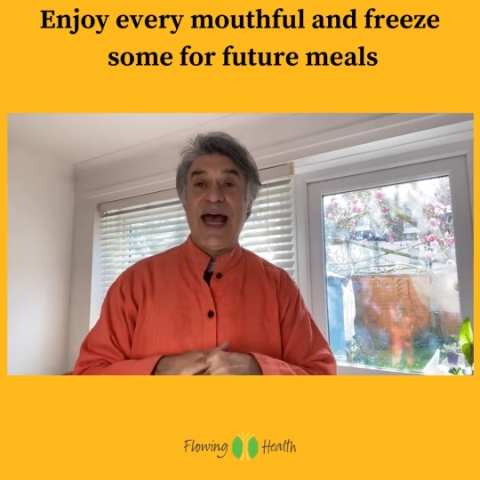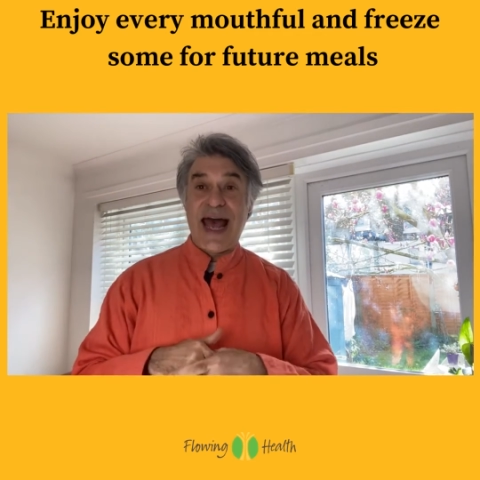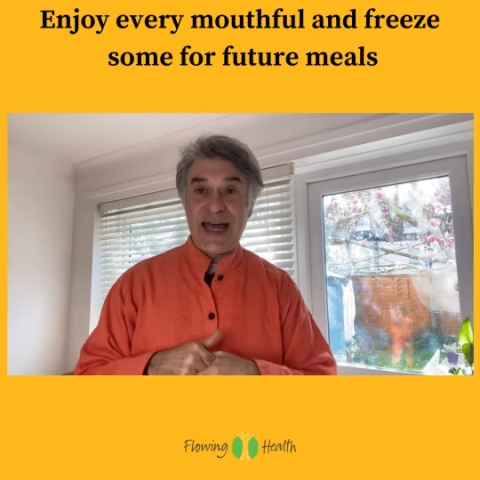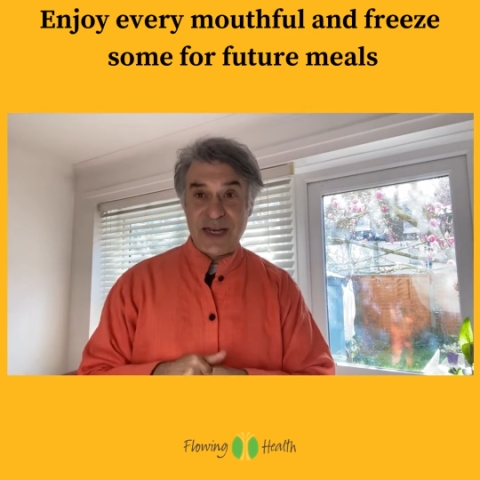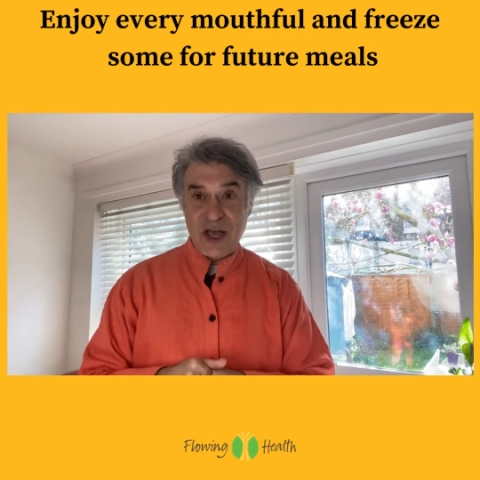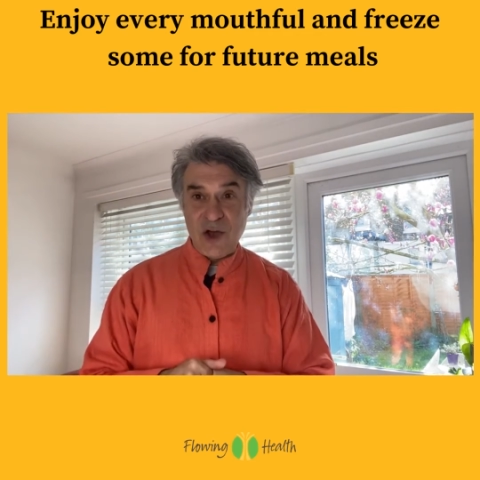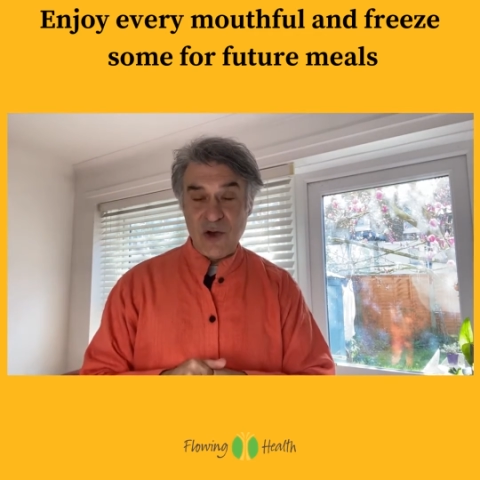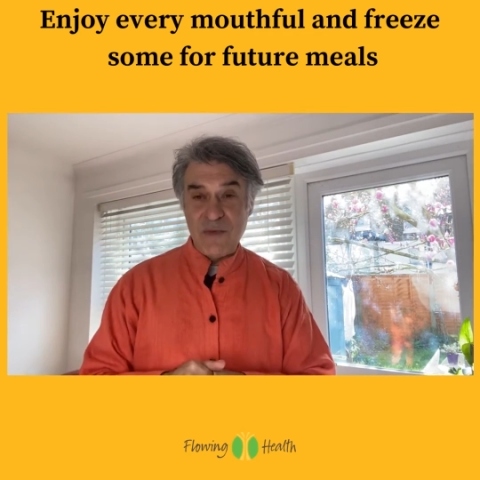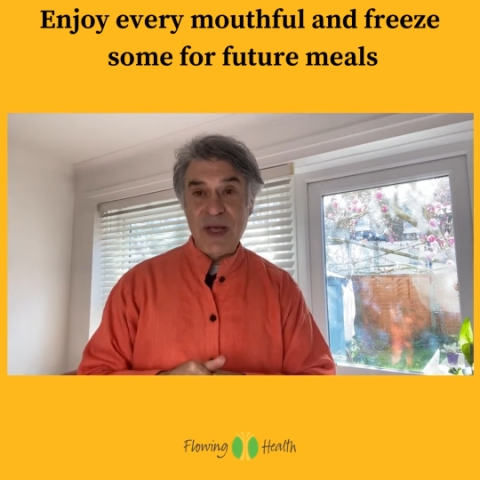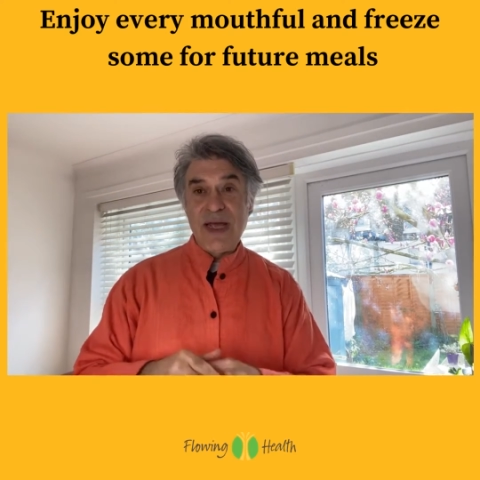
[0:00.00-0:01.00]
at
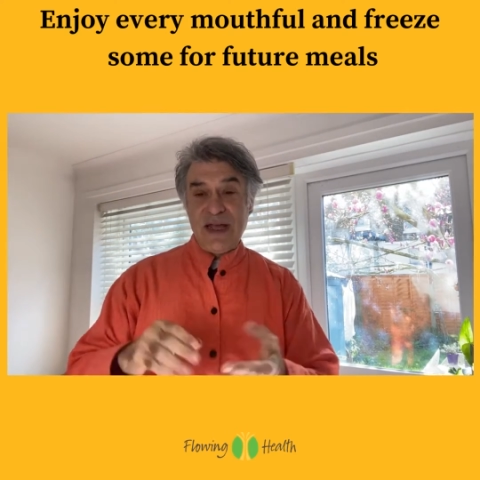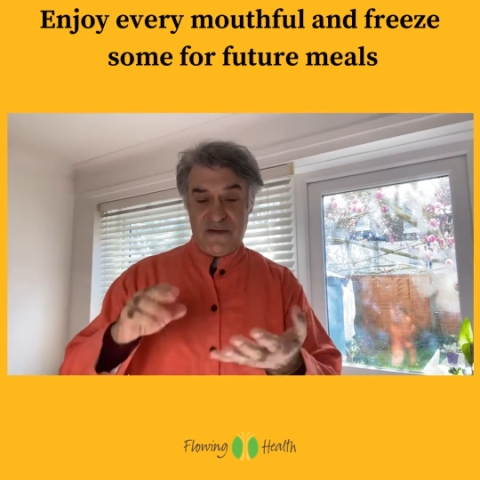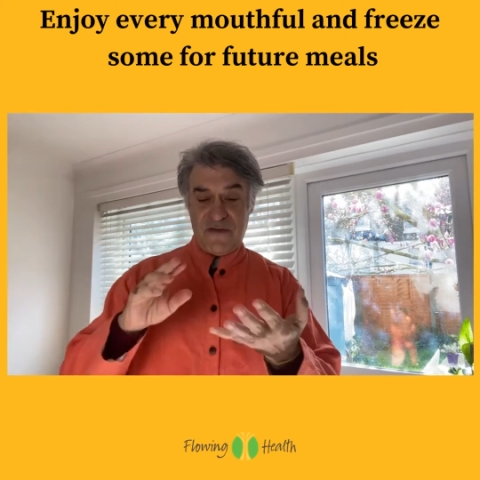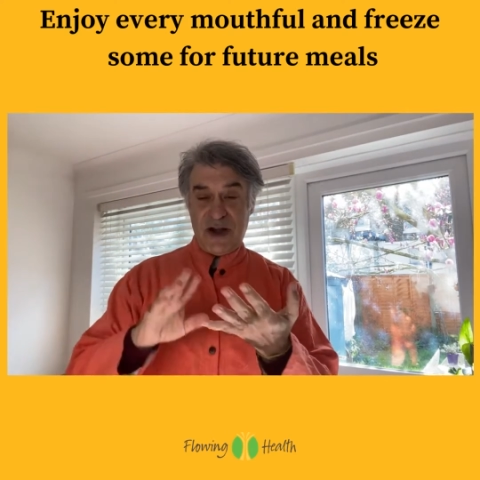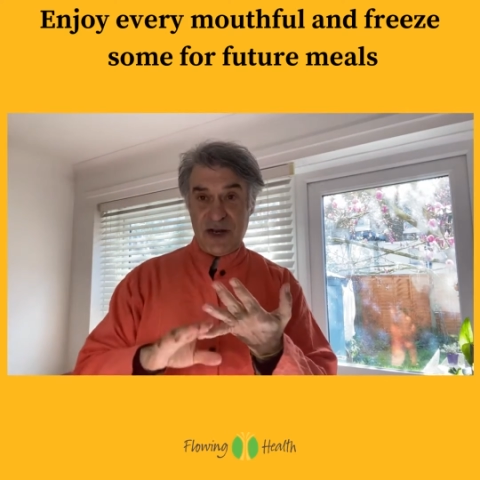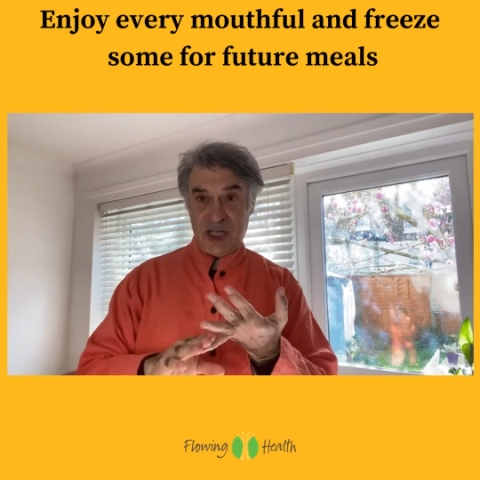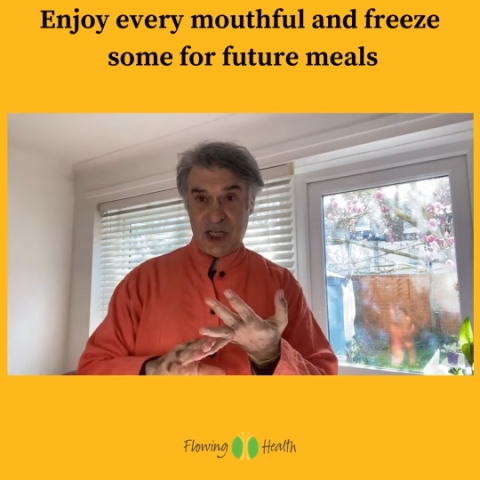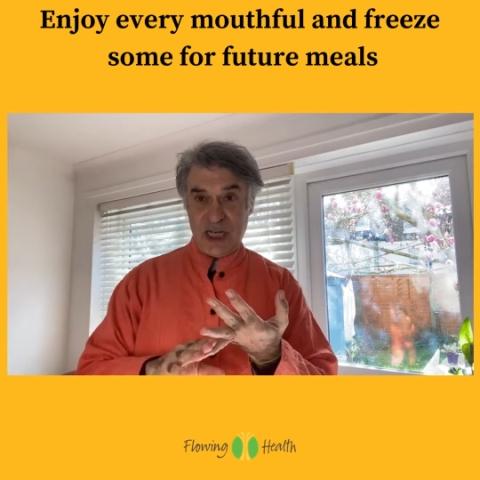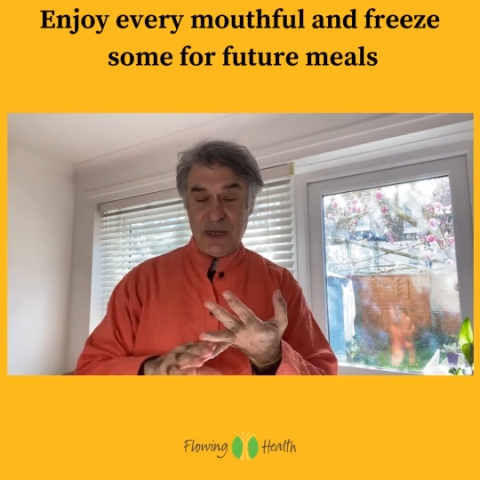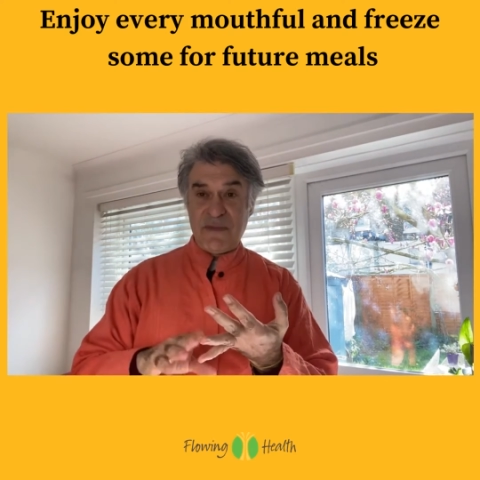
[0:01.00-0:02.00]
home. Very
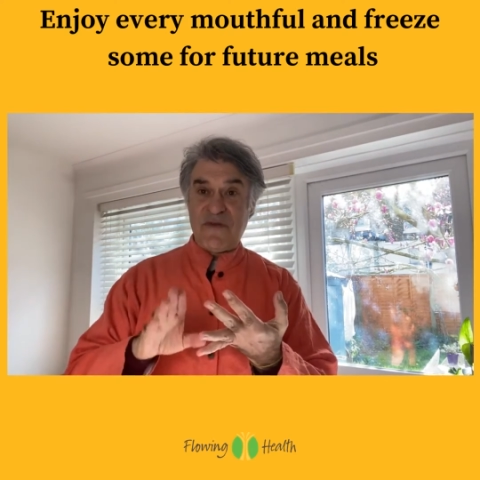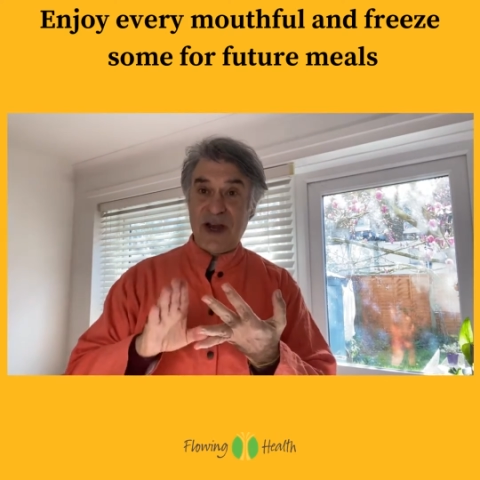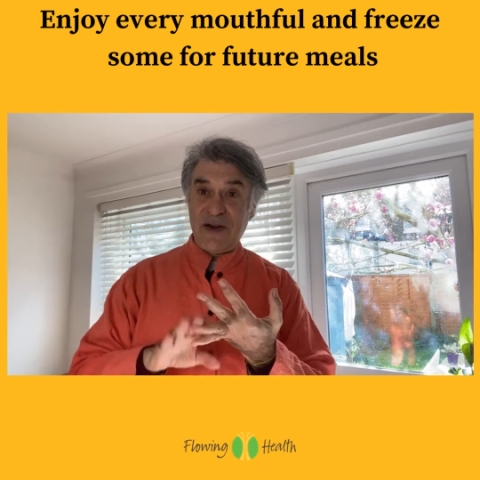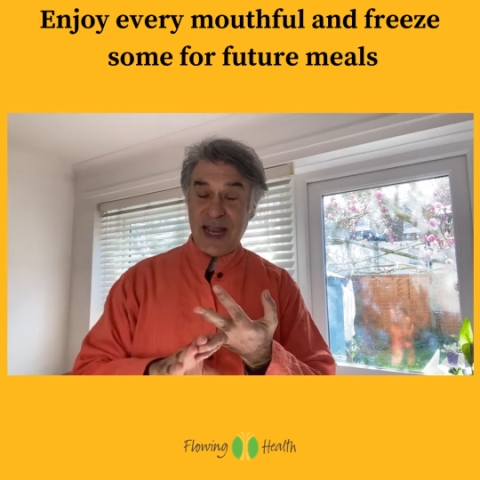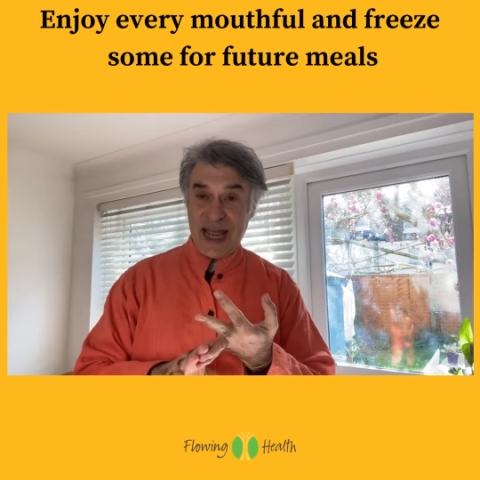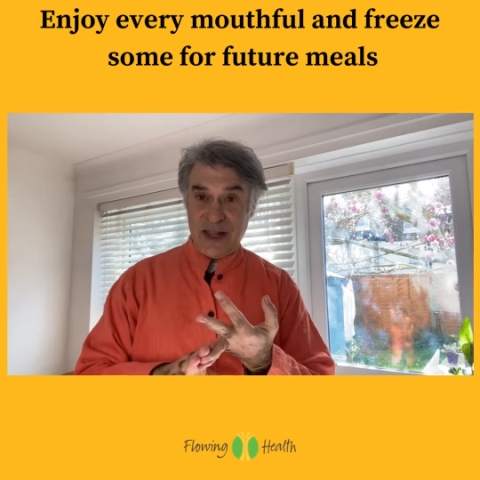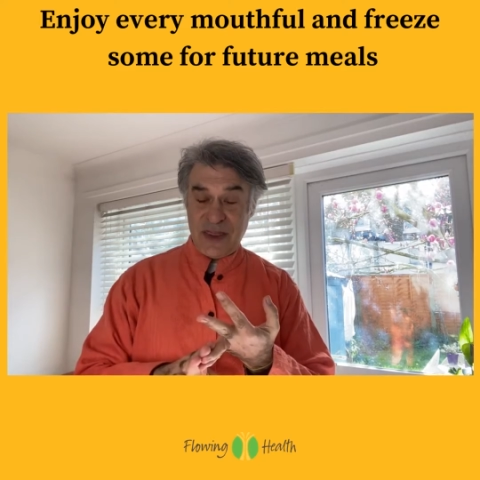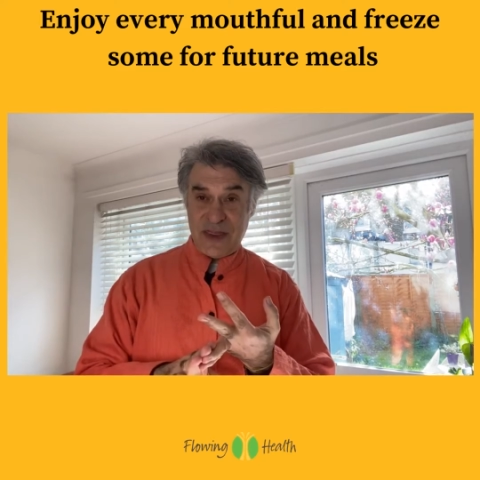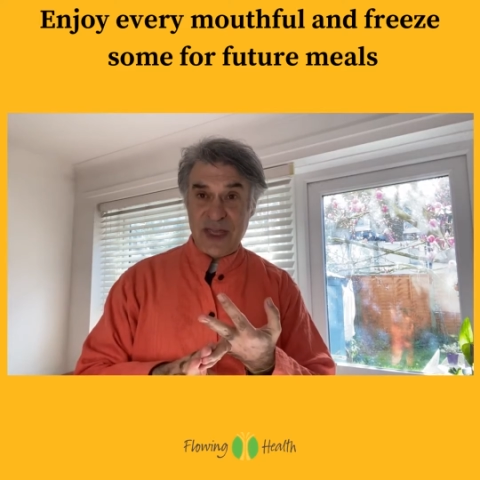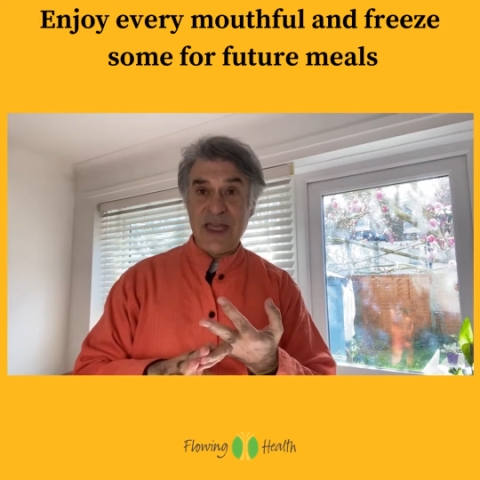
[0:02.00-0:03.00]
cheap, very
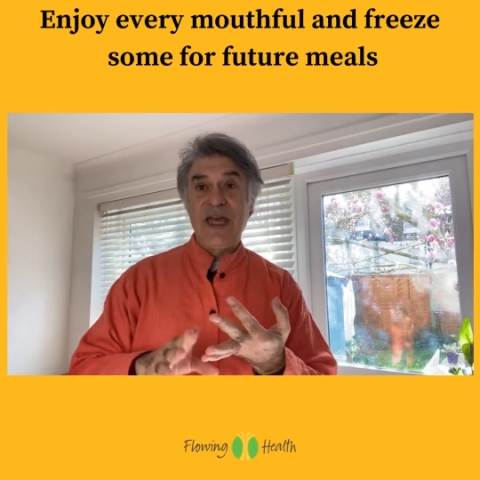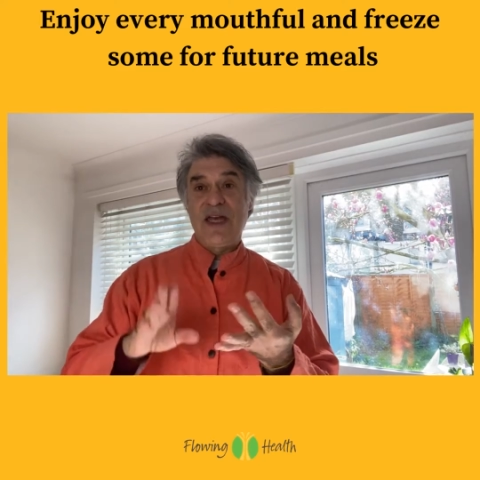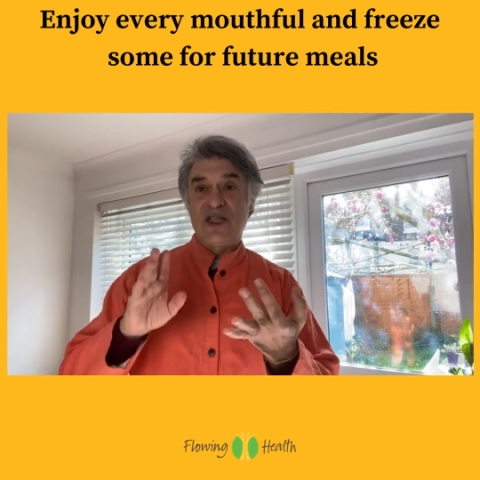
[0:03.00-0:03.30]
healthy.